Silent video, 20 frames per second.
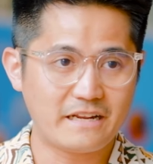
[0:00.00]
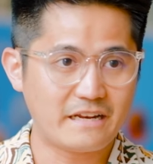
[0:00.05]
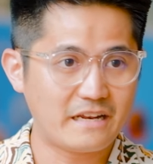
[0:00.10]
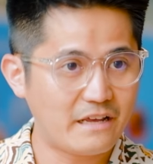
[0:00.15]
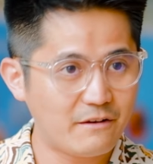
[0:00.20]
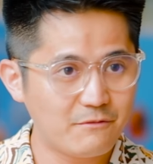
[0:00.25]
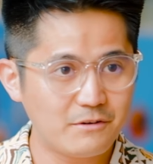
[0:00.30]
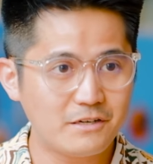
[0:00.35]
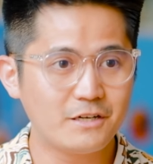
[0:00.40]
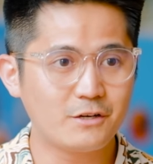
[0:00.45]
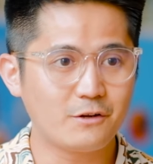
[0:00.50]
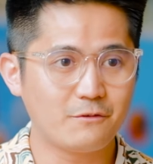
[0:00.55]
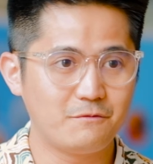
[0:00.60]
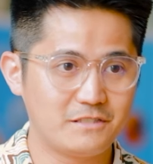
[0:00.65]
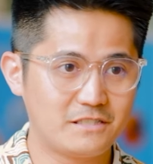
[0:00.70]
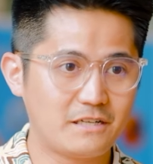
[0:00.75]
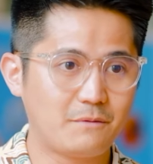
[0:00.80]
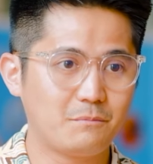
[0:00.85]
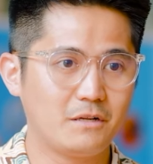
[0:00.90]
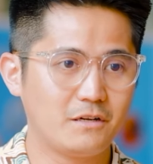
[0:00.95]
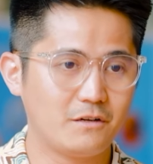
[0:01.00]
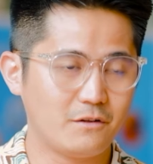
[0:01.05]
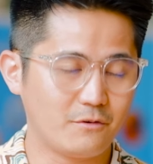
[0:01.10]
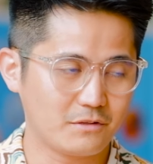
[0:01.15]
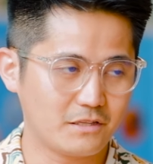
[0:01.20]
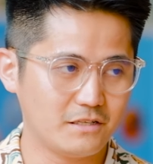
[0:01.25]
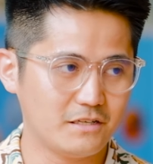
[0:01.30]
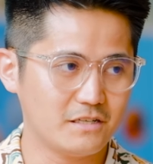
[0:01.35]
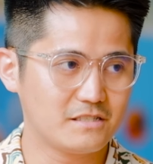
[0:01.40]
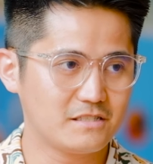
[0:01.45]
I never heard of disruptive
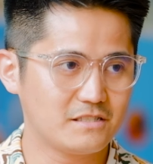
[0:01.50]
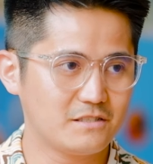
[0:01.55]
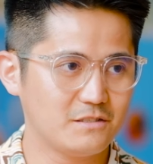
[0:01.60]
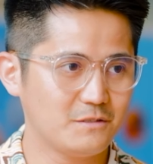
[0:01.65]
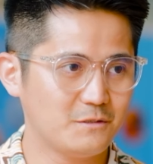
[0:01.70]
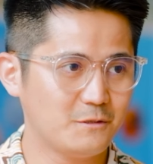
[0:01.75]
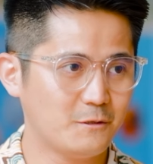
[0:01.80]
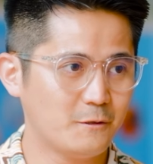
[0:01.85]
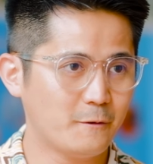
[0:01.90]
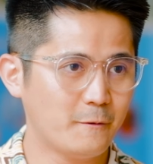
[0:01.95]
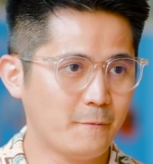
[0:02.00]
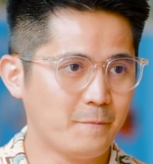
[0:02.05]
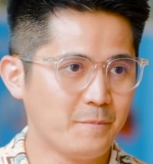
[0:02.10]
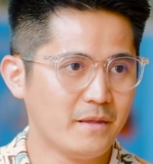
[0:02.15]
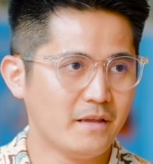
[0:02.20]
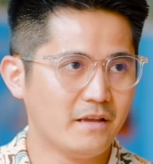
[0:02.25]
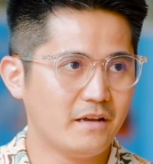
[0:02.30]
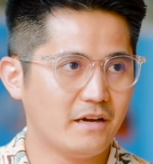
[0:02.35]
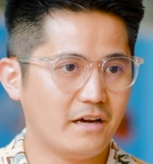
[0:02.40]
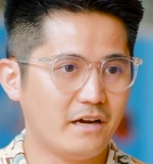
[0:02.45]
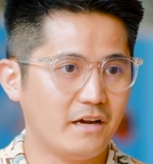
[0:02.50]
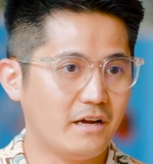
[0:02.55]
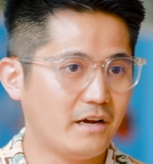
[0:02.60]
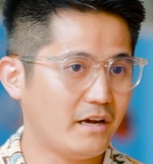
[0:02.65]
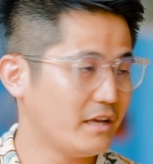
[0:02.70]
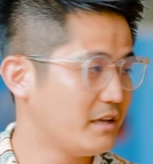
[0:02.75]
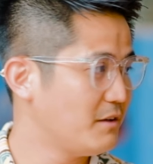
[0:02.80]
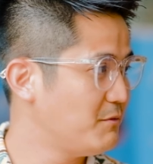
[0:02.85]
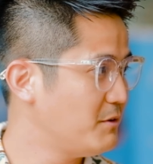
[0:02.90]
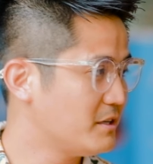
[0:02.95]
doctors. So
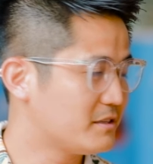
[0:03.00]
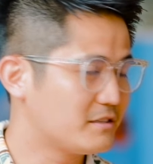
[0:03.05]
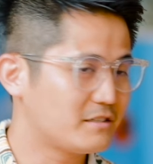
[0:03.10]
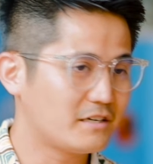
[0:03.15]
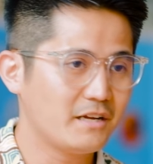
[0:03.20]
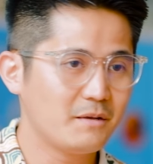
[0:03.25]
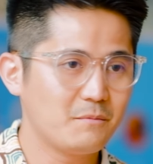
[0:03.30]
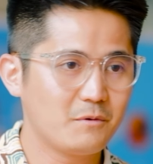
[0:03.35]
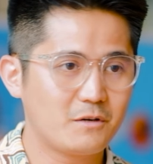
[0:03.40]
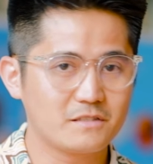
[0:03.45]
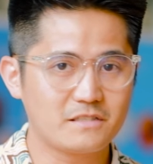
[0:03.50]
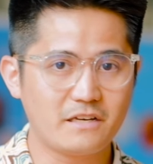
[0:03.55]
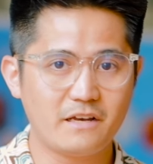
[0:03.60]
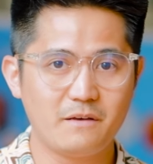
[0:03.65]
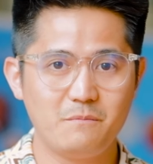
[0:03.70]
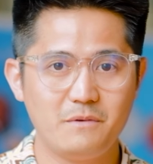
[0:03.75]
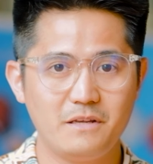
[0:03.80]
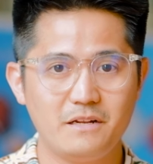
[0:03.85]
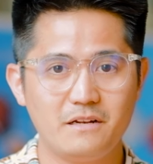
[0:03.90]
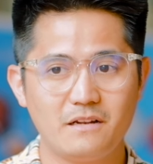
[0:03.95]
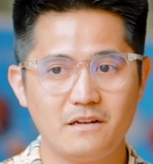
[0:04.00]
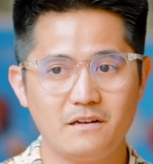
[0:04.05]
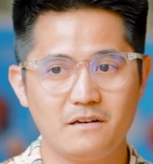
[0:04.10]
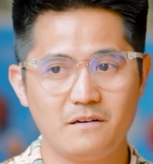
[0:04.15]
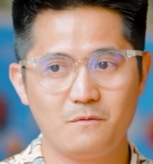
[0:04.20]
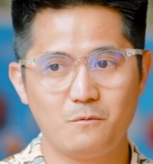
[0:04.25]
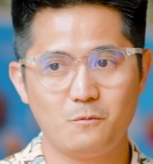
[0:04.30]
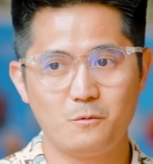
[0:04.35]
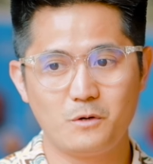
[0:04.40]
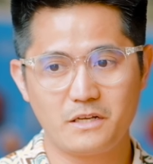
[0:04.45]
I give it a try because I've
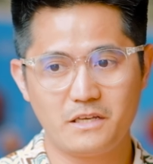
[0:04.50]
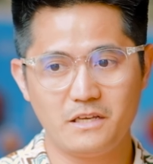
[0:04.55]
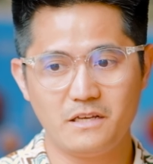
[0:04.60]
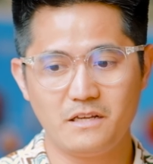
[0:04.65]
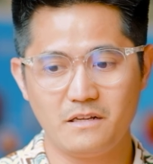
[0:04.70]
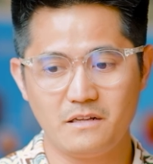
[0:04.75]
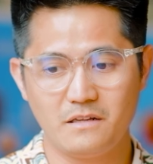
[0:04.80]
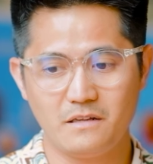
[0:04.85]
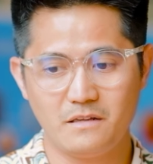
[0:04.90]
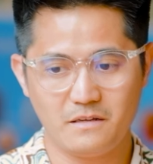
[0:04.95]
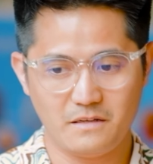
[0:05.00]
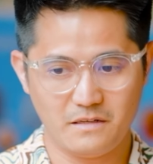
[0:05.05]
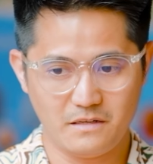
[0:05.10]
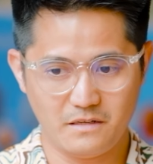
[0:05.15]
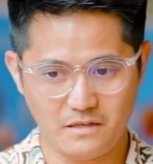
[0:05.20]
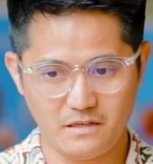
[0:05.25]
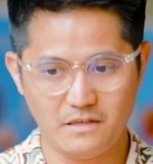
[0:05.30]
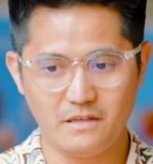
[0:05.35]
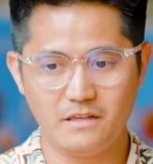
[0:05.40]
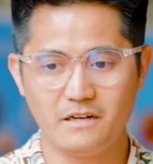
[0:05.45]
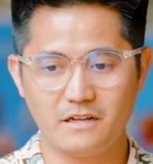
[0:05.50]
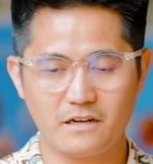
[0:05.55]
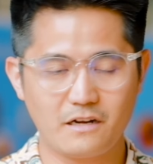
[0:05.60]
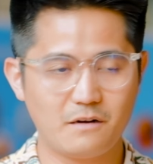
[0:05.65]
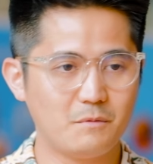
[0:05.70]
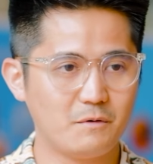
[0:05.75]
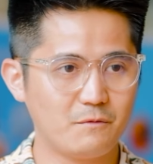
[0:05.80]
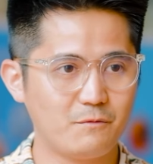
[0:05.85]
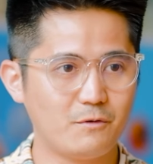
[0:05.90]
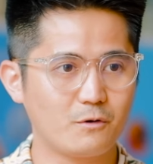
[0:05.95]
been working in the
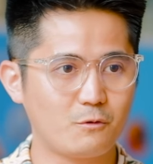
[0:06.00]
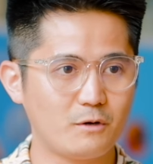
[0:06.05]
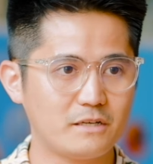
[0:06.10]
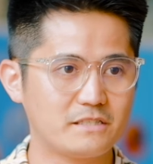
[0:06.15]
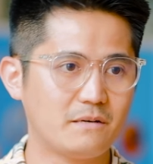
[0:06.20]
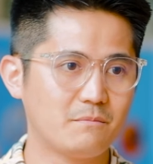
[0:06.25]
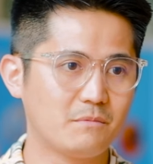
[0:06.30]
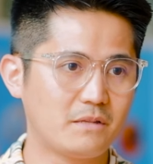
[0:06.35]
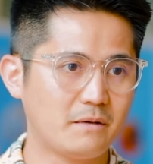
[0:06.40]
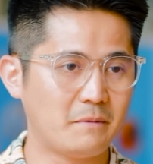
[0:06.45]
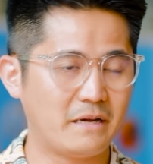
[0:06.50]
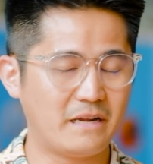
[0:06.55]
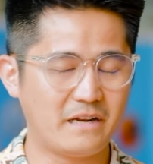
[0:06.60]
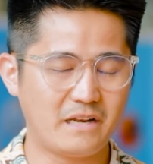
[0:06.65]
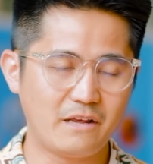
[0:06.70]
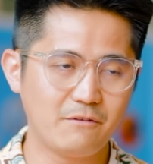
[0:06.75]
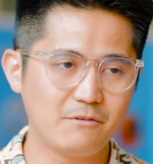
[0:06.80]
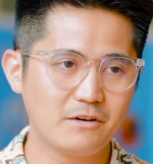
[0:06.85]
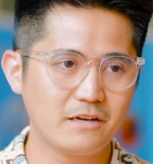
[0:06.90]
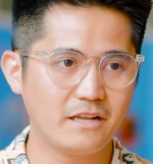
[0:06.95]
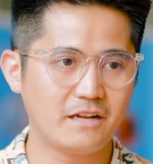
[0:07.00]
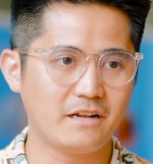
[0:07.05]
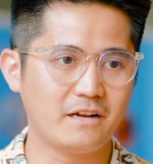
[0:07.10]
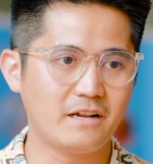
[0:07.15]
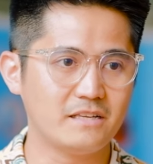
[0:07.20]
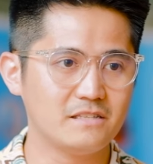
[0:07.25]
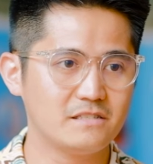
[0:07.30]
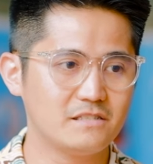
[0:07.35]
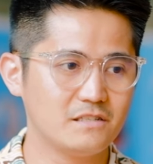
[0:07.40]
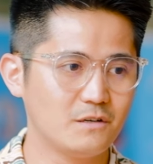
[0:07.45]
government for quite some time, and I never get
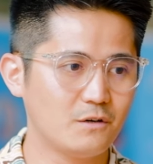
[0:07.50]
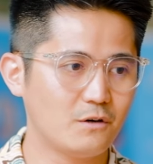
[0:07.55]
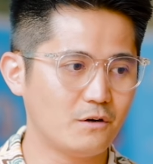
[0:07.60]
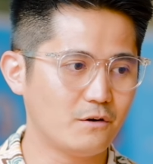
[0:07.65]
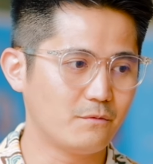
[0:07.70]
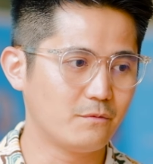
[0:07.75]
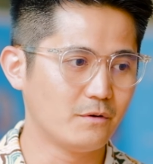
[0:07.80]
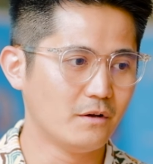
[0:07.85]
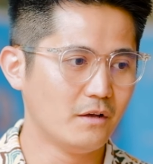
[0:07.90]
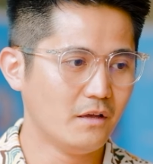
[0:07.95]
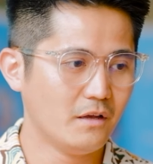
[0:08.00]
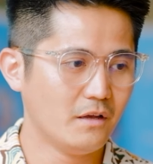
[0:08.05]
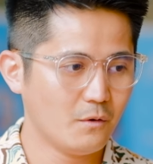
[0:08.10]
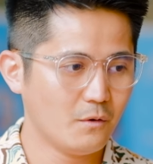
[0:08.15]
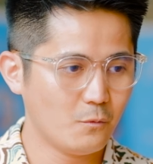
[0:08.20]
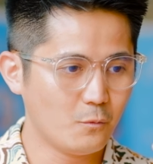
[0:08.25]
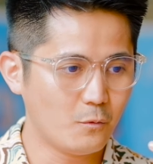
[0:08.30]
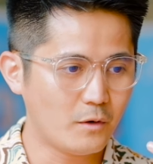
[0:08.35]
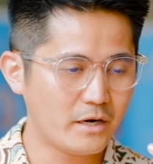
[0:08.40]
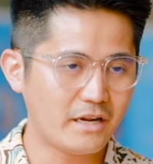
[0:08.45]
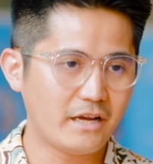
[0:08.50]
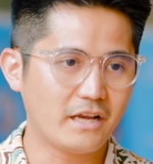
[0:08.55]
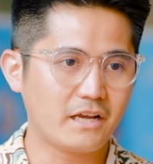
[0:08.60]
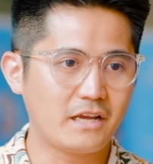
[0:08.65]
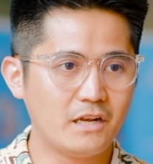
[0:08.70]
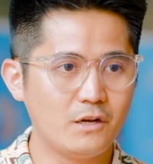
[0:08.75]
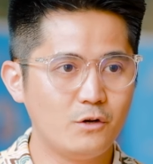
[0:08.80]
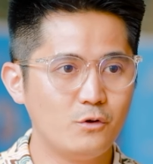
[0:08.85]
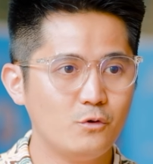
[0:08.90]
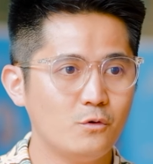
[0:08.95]
an answer of what I
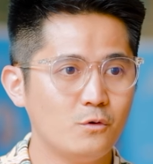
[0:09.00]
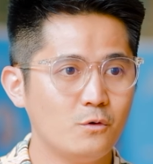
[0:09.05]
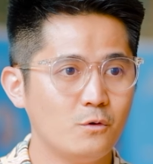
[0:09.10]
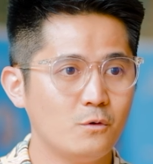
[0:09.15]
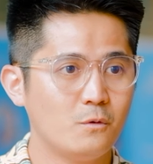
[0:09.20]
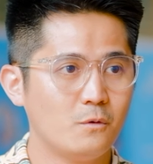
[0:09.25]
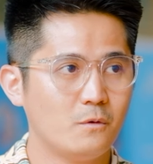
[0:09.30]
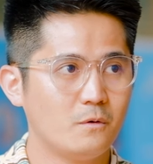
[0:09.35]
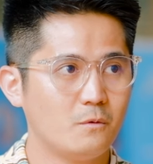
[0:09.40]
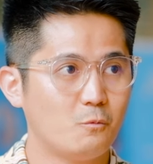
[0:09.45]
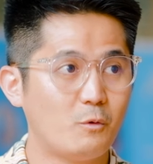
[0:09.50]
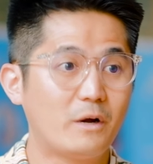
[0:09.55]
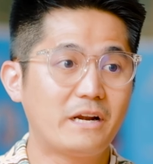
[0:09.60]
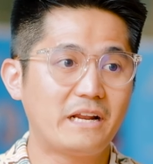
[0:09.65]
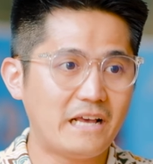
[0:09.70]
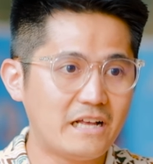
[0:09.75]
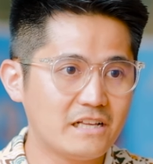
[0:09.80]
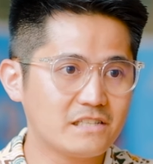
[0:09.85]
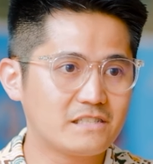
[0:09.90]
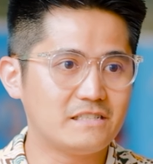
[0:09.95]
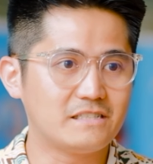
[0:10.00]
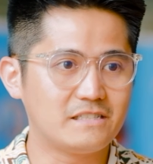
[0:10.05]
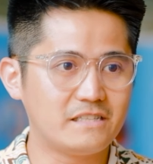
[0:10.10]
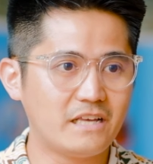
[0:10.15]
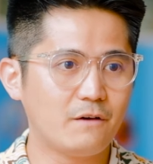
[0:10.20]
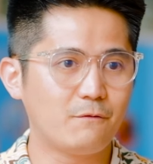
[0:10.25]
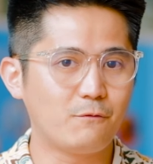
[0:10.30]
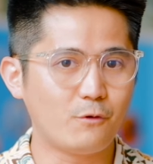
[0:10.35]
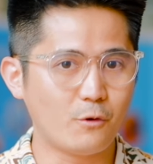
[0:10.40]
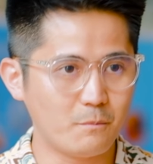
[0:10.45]
can do. What else is
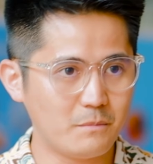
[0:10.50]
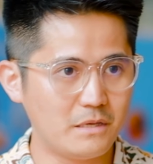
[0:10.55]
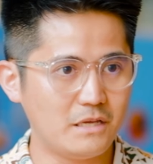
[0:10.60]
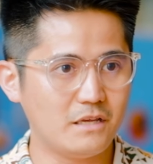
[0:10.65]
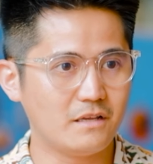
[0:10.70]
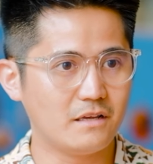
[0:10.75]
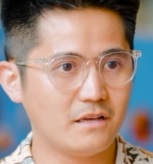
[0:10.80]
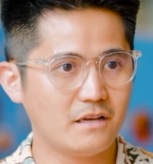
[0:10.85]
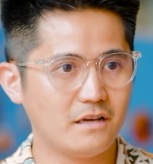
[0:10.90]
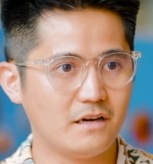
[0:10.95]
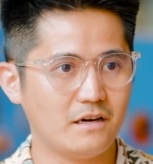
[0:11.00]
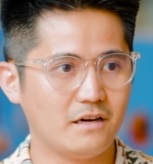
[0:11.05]
there for me?